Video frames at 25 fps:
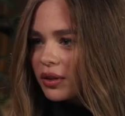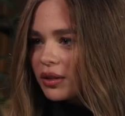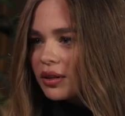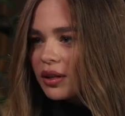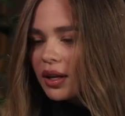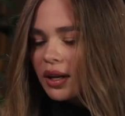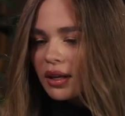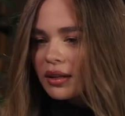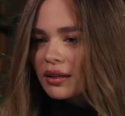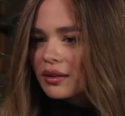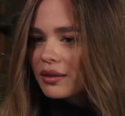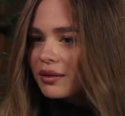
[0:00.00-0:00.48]

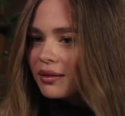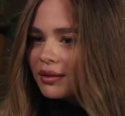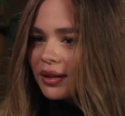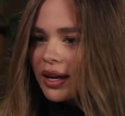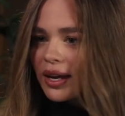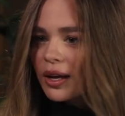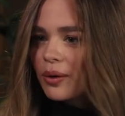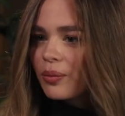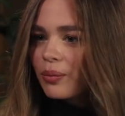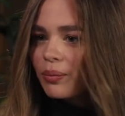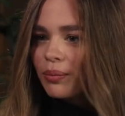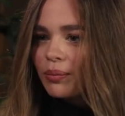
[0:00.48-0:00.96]
field, that
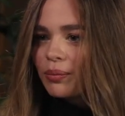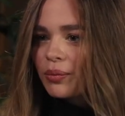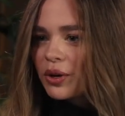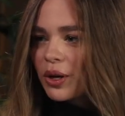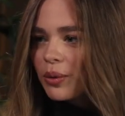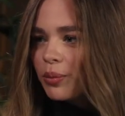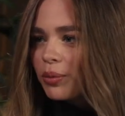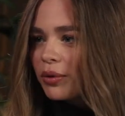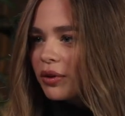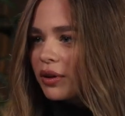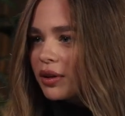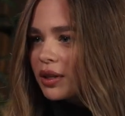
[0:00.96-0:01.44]
like
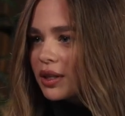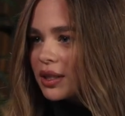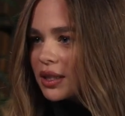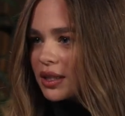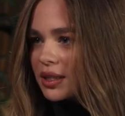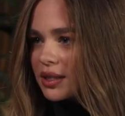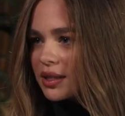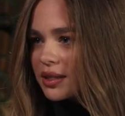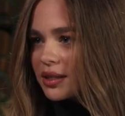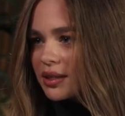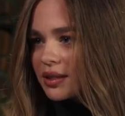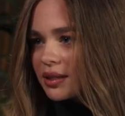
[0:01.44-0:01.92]
people
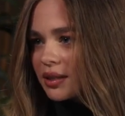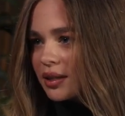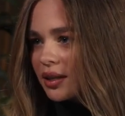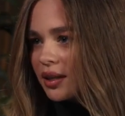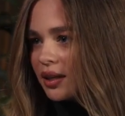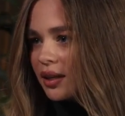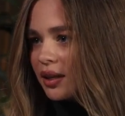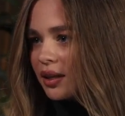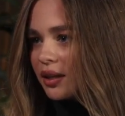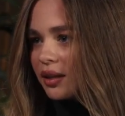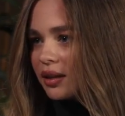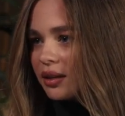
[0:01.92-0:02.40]
is
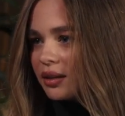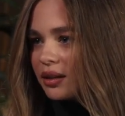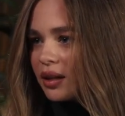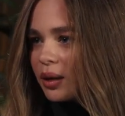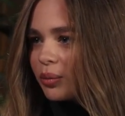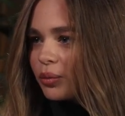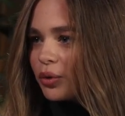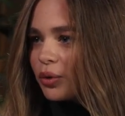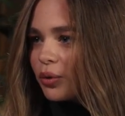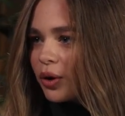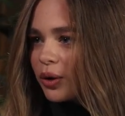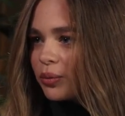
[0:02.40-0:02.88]

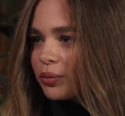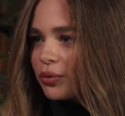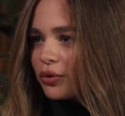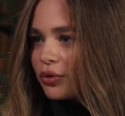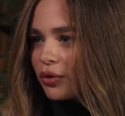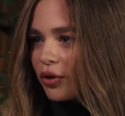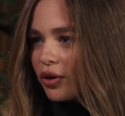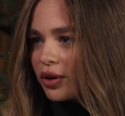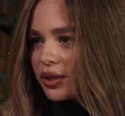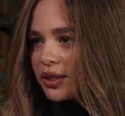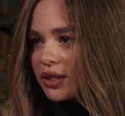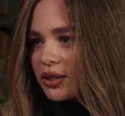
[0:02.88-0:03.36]
number one
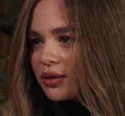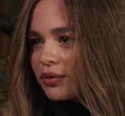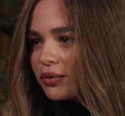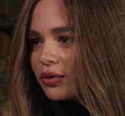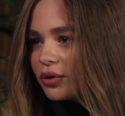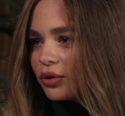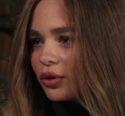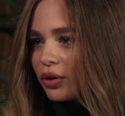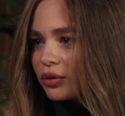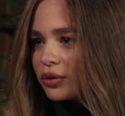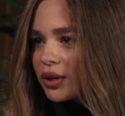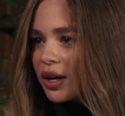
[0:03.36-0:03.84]
priority.
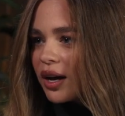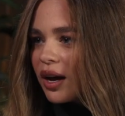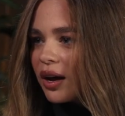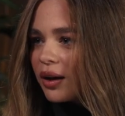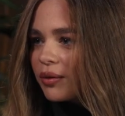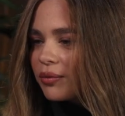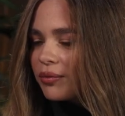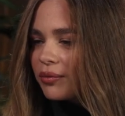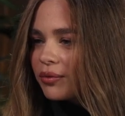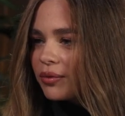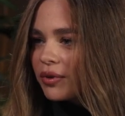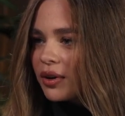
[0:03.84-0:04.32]
If you don't
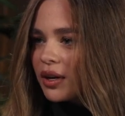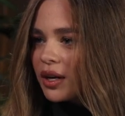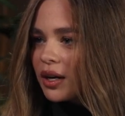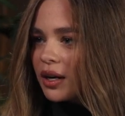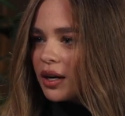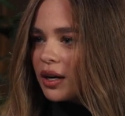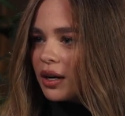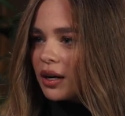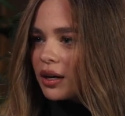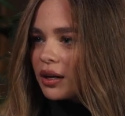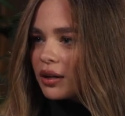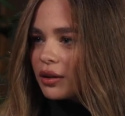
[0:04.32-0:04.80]
have
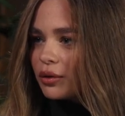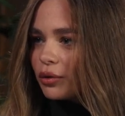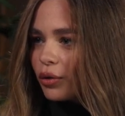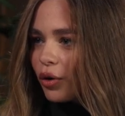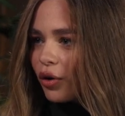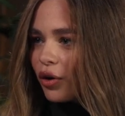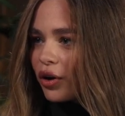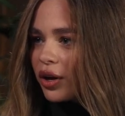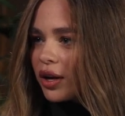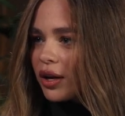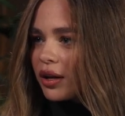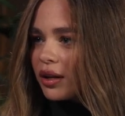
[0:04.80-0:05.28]

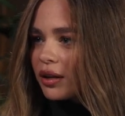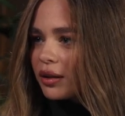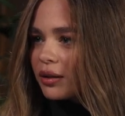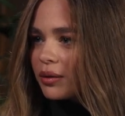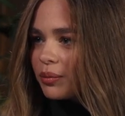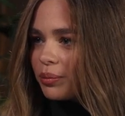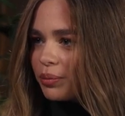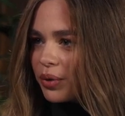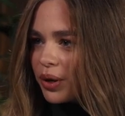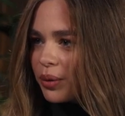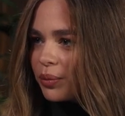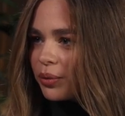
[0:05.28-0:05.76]

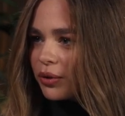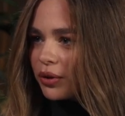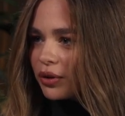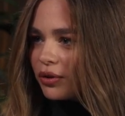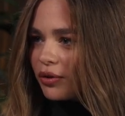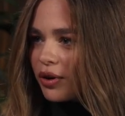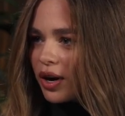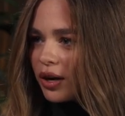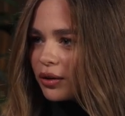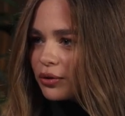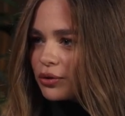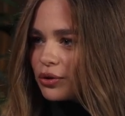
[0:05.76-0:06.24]
loyal people
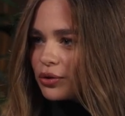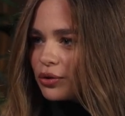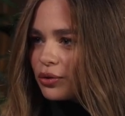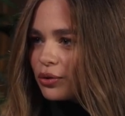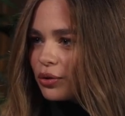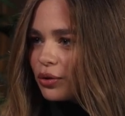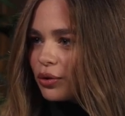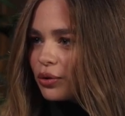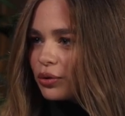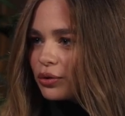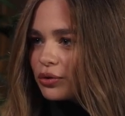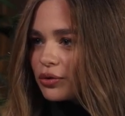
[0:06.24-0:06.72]
around
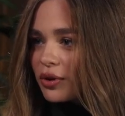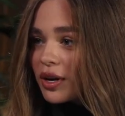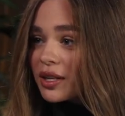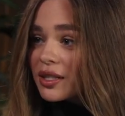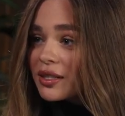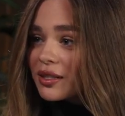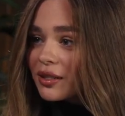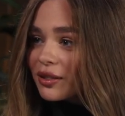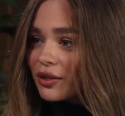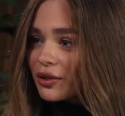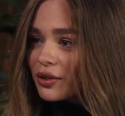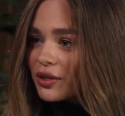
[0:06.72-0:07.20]
you who
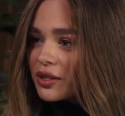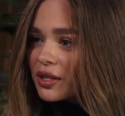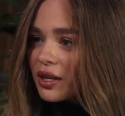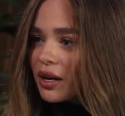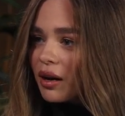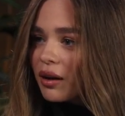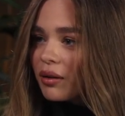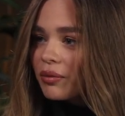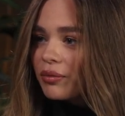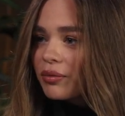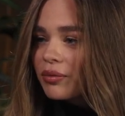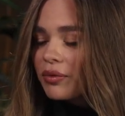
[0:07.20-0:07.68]
trust in
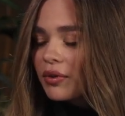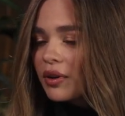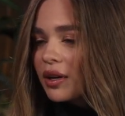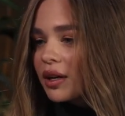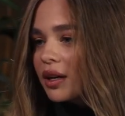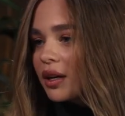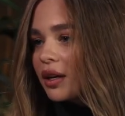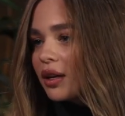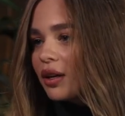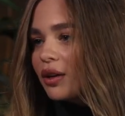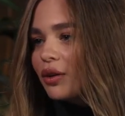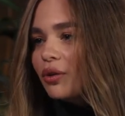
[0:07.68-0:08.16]
yourself,
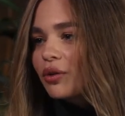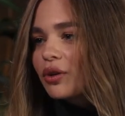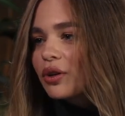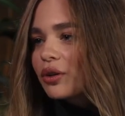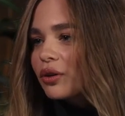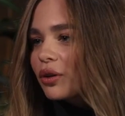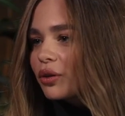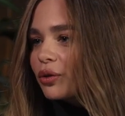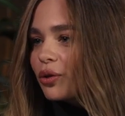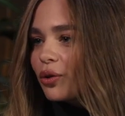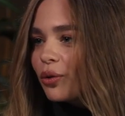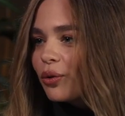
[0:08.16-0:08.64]
you
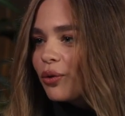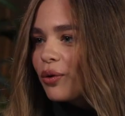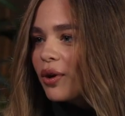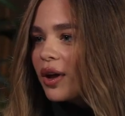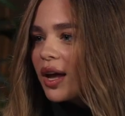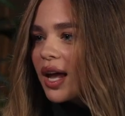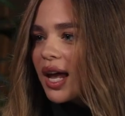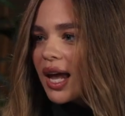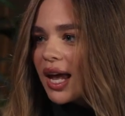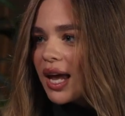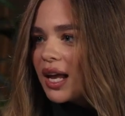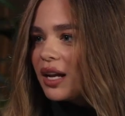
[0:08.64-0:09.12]
cannot go
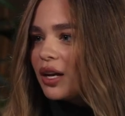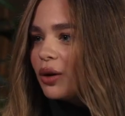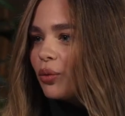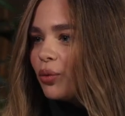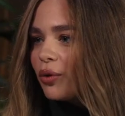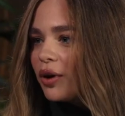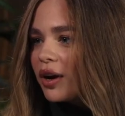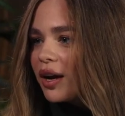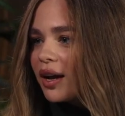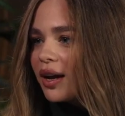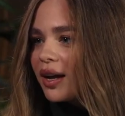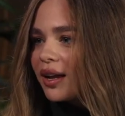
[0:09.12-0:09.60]

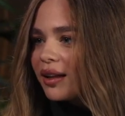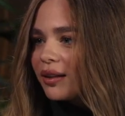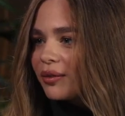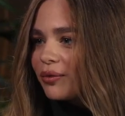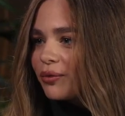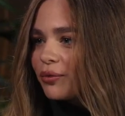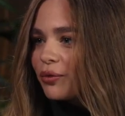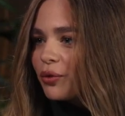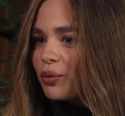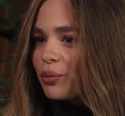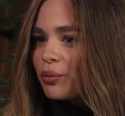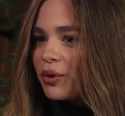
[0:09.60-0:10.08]
anywhere.
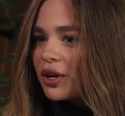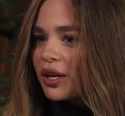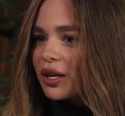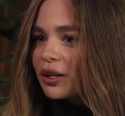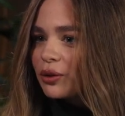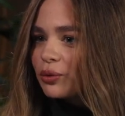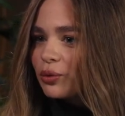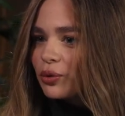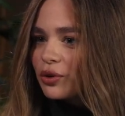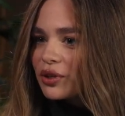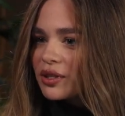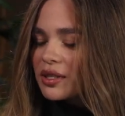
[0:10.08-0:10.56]
And for me,
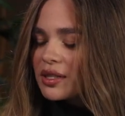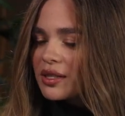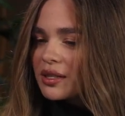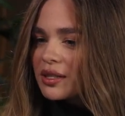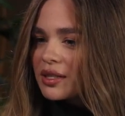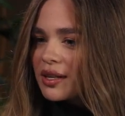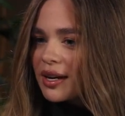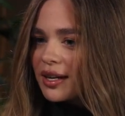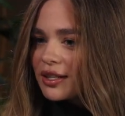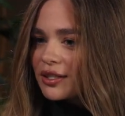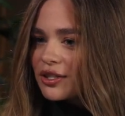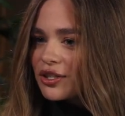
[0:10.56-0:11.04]
it was
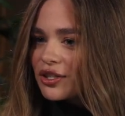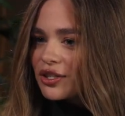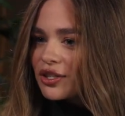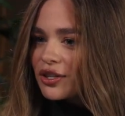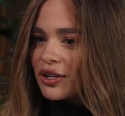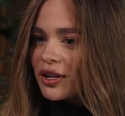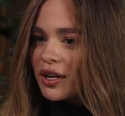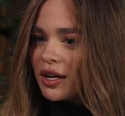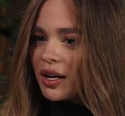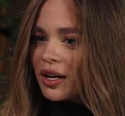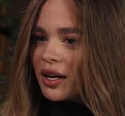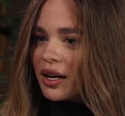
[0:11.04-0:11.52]

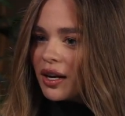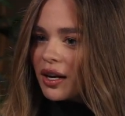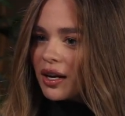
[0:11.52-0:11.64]
such